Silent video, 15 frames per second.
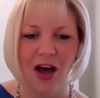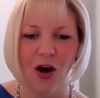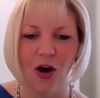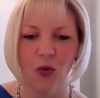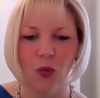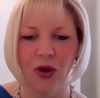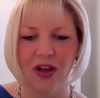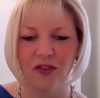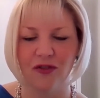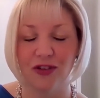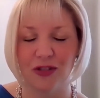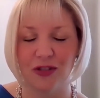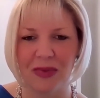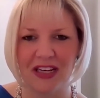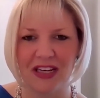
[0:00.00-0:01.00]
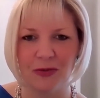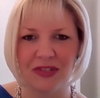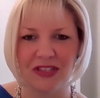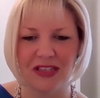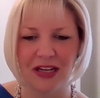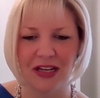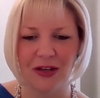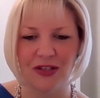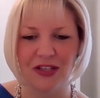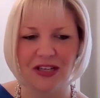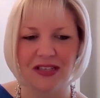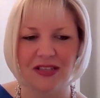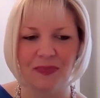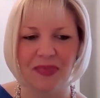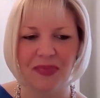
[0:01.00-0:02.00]
on workforce management
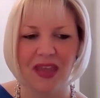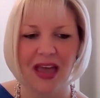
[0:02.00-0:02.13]
solutions